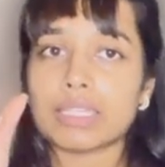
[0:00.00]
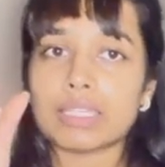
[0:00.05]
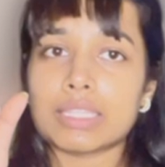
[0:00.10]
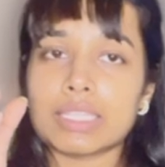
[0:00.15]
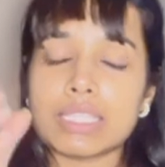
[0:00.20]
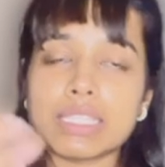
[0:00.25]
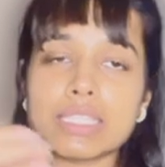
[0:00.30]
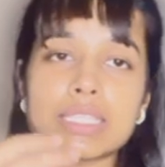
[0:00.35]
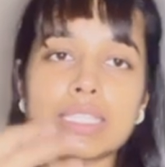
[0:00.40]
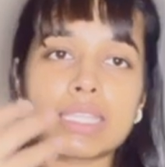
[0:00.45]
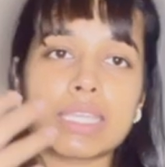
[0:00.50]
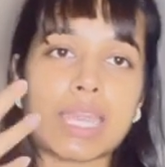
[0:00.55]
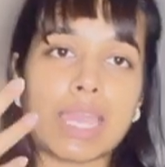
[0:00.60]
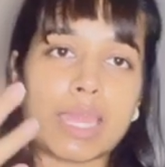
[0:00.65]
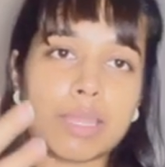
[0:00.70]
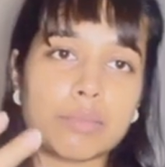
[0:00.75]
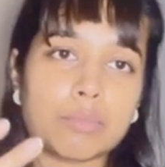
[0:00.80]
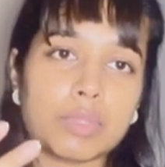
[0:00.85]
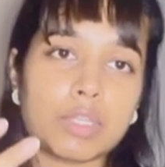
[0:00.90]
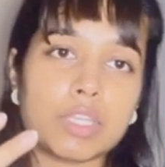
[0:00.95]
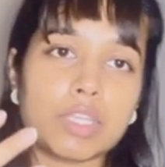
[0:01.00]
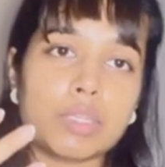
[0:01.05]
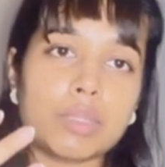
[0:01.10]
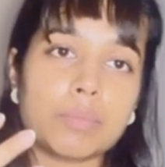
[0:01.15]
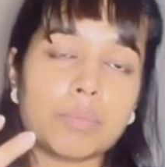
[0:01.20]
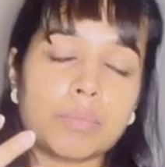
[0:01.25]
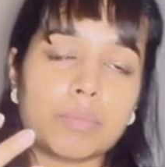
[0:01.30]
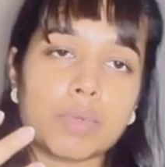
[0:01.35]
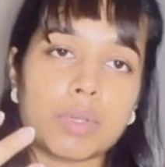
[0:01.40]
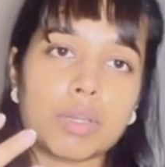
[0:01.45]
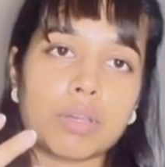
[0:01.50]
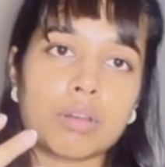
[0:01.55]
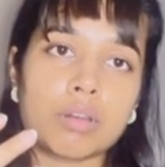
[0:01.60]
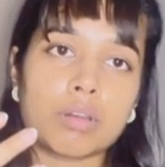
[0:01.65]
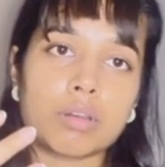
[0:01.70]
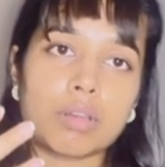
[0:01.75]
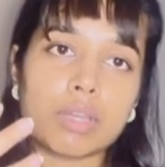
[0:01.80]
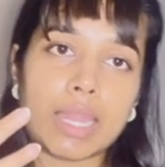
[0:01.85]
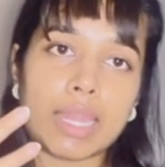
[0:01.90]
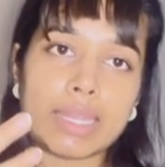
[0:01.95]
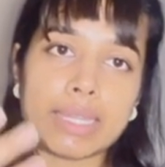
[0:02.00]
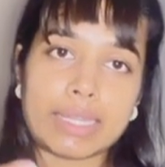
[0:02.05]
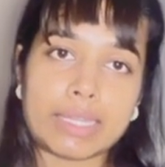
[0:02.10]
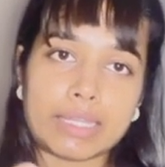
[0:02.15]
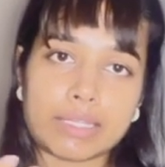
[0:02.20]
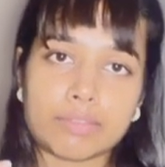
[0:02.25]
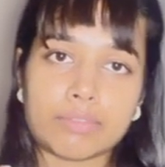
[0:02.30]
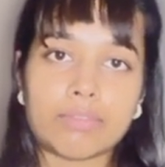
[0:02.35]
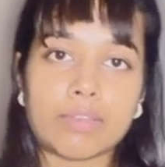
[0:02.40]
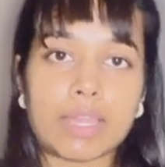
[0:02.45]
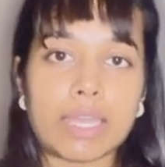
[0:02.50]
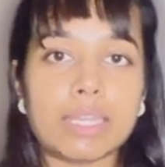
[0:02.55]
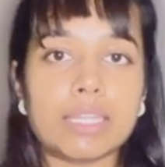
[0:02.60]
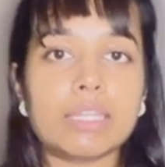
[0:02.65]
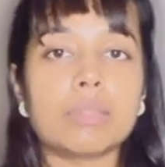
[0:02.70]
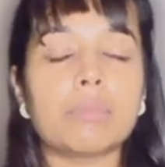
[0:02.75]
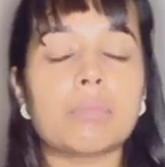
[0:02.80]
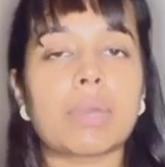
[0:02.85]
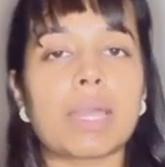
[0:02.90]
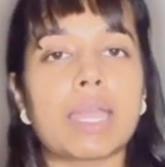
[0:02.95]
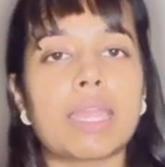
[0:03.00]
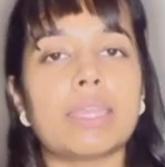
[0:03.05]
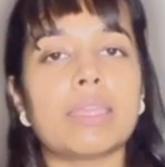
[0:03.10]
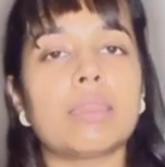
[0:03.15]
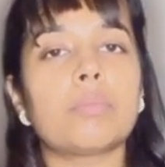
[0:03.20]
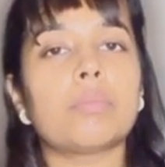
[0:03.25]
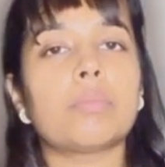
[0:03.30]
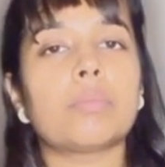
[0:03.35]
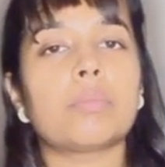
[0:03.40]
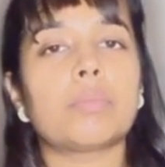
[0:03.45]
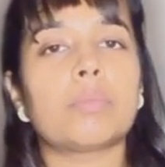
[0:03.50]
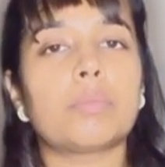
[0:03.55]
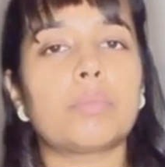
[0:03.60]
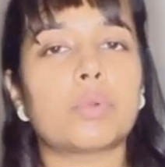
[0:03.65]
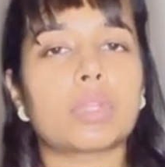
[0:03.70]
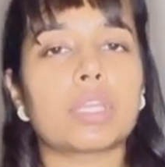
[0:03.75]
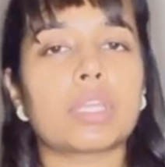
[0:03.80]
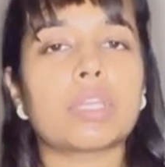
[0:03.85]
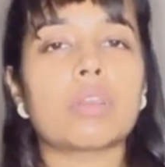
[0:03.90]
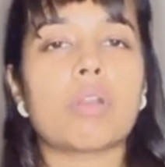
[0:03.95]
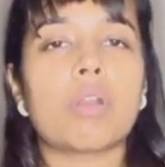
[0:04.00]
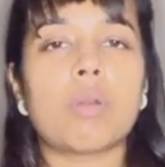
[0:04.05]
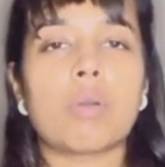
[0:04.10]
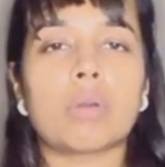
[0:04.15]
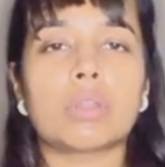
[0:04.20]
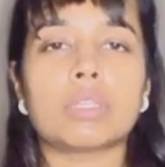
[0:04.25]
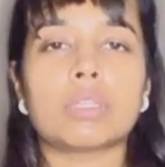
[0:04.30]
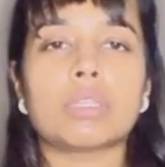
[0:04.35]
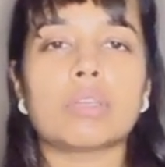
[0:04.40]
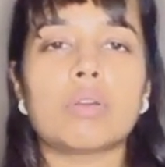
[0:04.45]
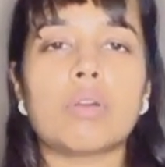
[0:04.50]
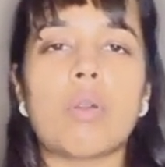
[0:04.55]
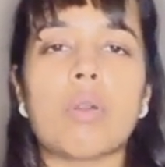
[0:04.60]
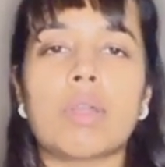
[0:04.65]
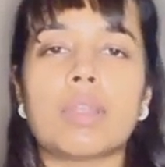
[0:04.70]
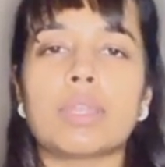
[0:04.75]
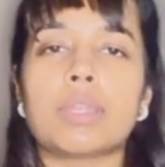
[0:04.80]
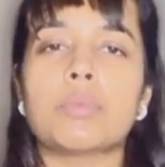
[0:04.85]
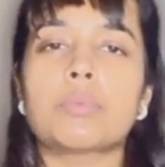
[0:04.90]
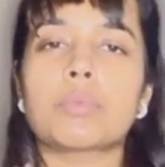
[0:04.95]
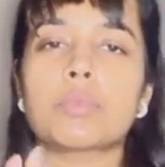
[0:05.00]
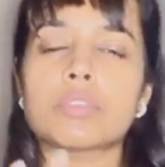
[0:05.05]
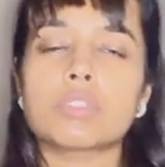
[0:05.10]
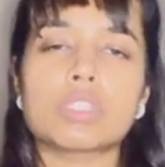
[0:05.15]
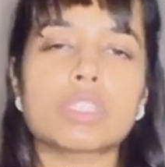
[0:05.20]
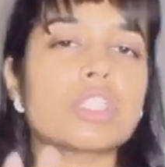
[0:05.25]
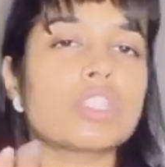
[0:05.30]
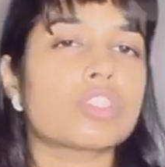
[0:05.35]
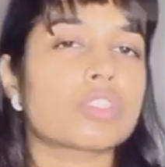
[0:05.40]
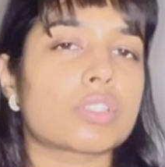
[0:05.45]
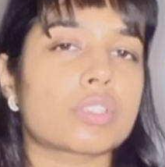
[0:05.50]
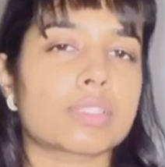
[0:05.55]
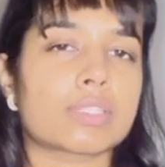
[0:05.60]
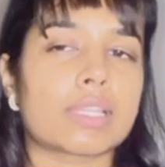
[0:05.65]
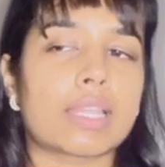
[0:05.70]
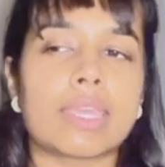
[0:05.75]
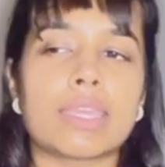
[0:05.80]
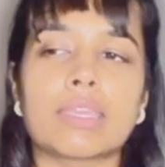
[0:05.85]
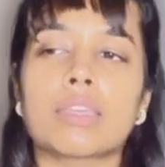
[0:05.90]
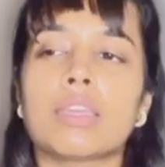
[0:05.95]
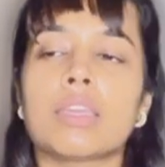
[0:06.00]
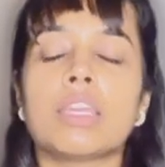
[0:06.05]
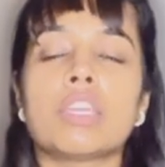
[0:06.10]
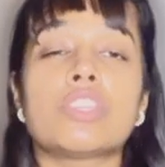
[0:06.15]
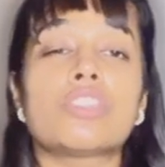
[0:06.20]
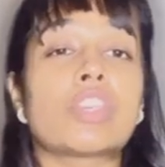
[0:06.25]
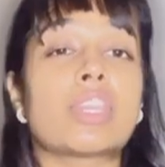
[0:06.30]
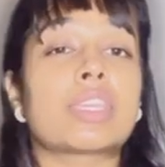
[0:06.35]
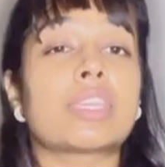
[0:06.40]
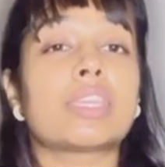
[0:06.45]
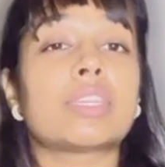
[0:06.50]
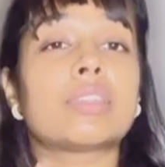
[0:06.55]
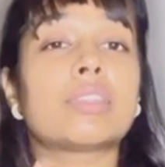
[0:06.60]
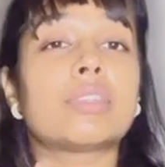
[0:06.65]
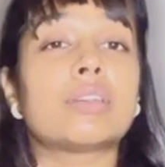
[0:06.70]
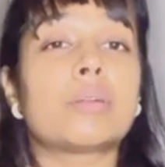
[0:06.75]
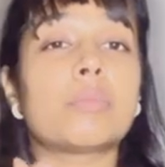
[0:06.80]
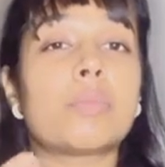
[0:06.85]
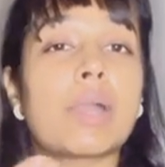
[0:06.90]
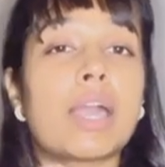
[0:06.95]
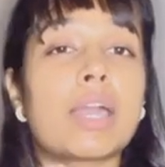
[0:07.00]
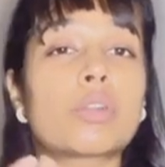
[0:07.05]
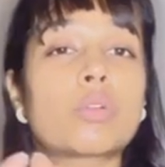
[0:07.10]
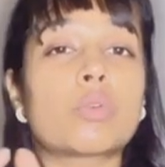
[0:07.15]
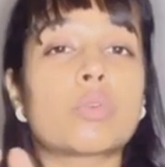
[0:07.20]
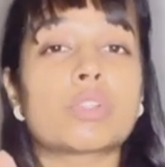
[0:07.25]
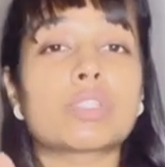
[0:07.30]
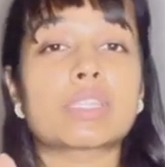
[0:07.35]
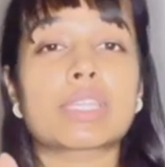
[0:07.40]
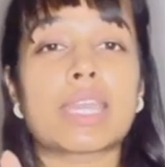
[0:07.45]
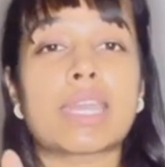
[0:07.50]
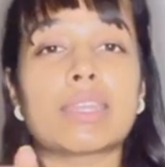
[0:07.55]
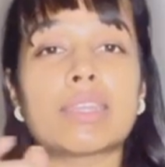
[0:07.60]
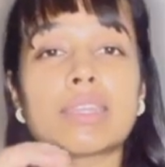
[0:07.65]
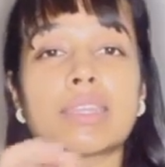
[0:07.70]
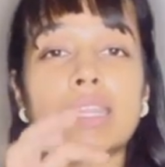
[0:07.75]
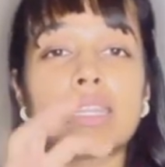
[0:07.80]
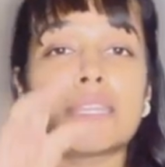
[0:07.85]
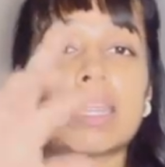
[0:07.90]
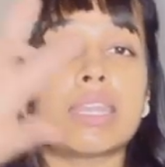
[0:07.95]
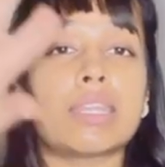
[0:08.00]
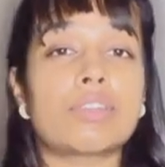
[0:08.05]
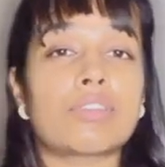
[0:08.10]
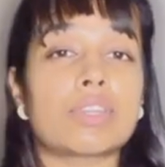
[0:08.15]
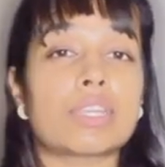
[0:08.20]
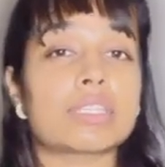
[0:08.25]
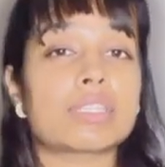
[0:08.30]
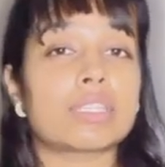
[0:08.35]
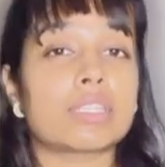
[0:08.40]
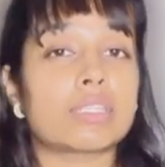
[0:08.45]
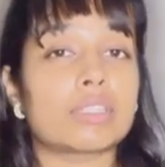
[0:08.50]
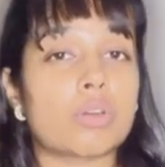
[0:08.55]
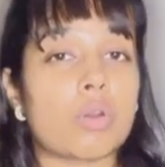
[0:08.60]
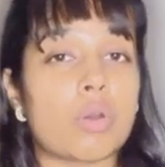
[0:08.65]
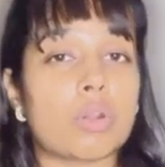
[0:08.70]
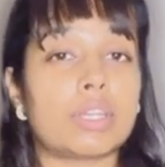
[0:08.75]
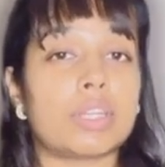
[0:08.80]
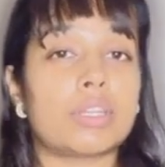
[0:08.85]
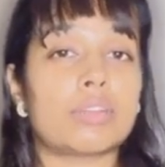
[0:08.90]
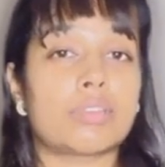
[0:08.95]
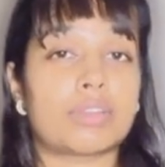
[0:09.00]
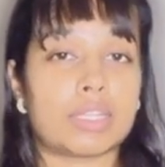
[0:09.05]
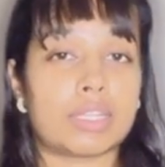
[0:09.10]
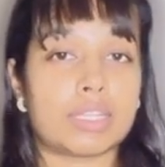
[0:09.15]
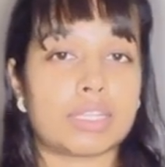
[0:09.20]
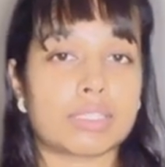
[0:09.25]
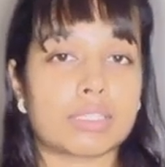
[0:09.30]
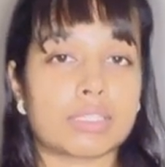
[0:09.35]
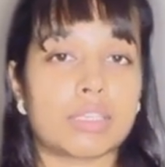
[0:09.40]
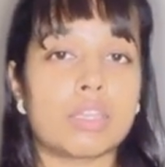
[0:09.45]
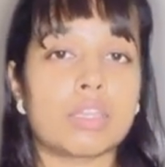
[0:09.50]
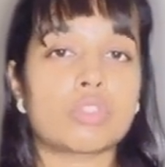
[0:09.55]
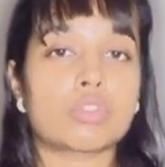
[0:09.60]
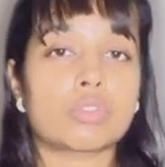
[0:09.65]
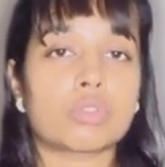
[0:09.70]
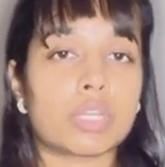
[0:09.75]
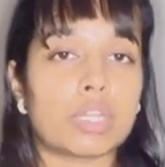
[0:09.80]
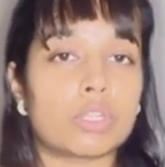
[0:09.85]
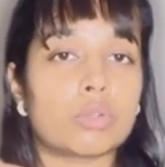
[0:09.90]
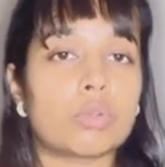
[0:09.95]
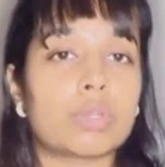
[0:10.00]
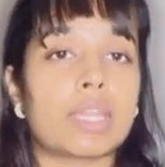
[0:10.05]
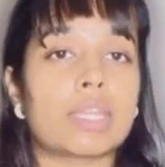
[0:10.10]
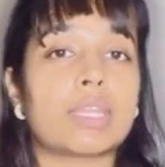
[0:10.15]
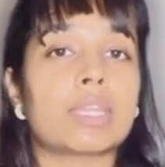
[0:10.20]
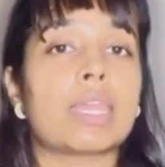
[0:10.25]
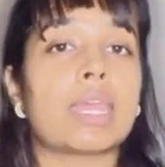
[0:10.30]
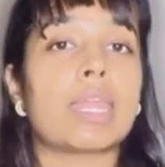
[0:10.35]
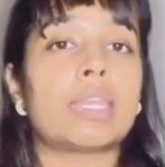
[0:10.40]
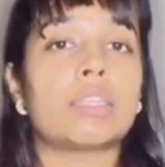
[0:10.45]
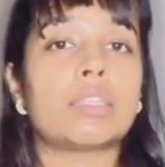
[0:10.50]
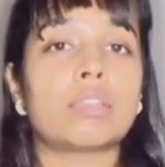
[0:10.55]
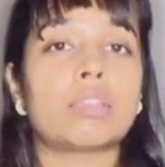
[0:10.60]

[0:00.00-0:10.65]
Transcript: these can be identified by putting on the audit procedures, like checking the barcode scanner and then tracing the audit trails, so that you can get